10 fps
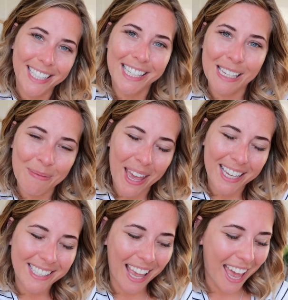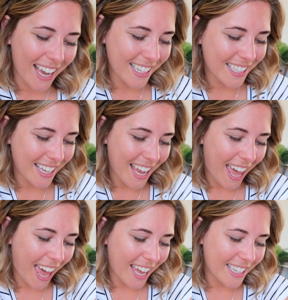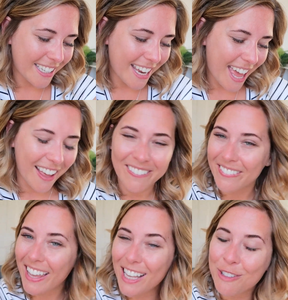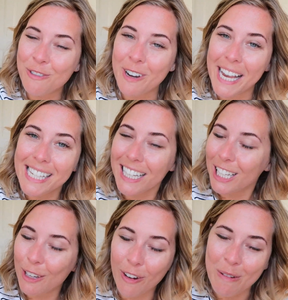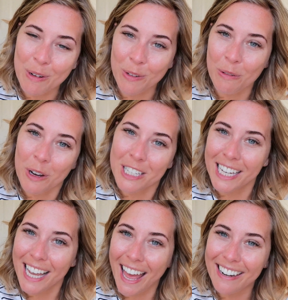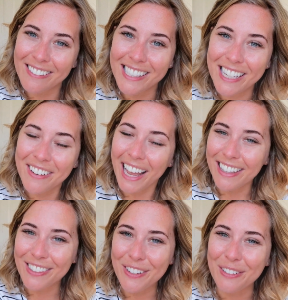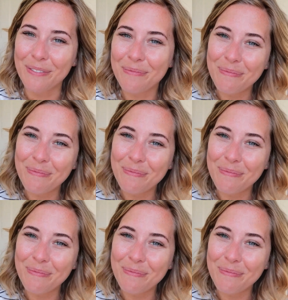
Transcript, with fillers: team XAX and yeah as always thank you very much for watching and I'll see you again soon